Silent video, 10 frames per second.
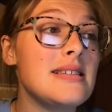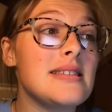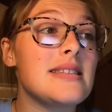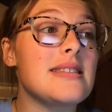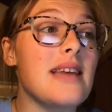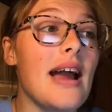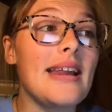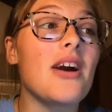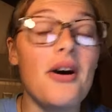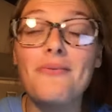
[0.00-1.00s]

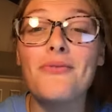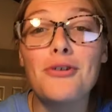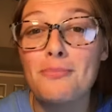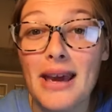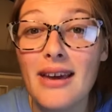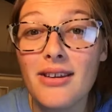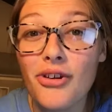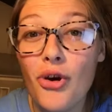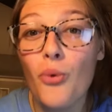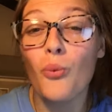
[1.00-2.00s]
Signing up for band
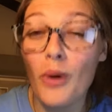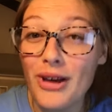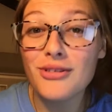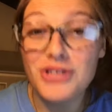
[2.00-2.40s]
will